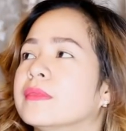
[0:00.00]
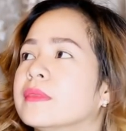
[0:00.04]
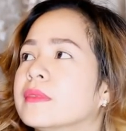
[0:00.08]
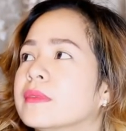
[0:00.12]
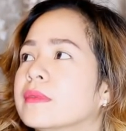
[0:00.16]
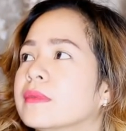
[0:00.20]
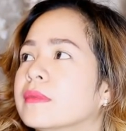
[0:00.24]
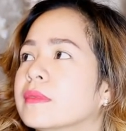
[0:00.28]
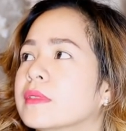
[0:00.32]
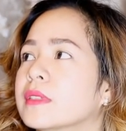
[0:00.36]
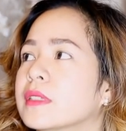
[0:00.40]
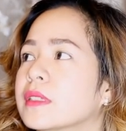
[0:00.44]

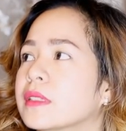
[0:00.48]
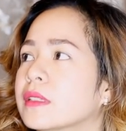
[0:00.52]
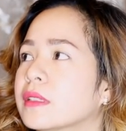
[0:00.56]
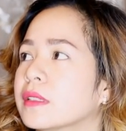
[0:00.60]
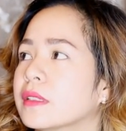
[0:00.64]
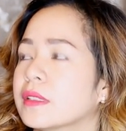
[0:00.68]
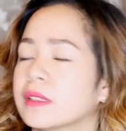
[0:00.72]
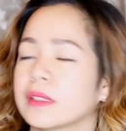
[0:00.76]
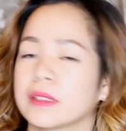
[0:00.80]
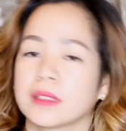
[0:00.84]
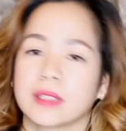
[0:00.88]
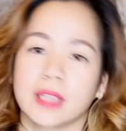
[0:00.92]
hair lengths
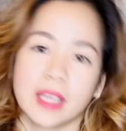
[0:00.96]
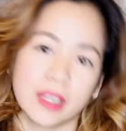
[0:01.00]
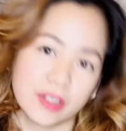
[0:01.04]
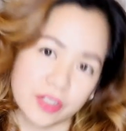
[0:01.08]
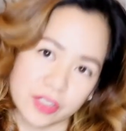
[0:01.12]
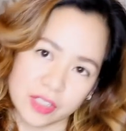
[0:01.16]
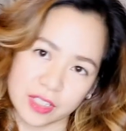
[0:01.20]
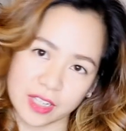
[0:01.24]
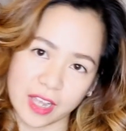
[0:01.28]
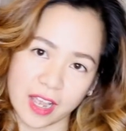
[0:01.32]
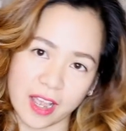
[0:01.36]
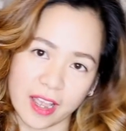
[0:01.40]
and hair
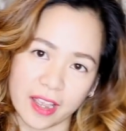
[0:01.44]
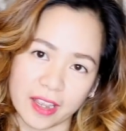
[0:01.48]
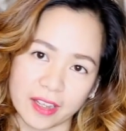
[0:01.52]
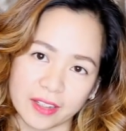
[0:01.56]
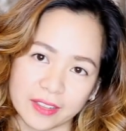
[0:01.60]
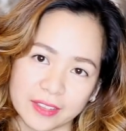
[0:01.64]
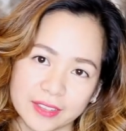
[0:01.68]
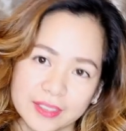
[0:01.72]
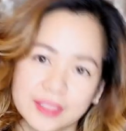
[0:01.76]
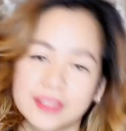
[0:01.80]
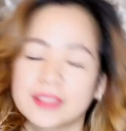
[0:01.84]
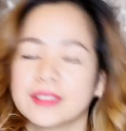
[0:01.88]
densities,
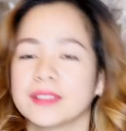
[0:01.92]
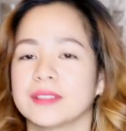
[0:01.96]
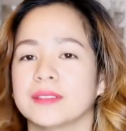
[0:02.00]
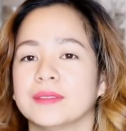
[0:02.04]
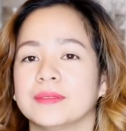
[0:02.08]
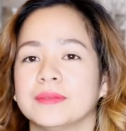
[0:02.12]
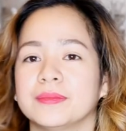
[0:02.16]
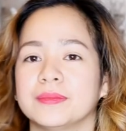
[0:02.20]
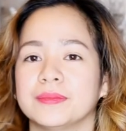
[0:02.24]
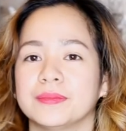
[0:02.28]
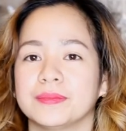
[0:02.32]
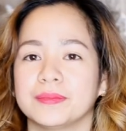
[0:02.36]
so yeah,
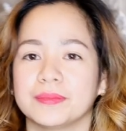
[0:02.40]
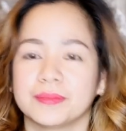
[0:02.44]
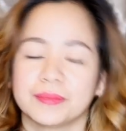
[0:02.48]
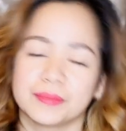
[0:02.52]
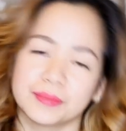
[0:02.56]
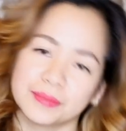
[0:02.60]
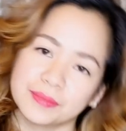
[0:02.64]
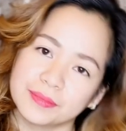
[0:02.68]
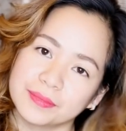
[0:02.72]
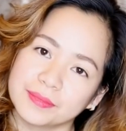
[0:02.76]
and hairstyles.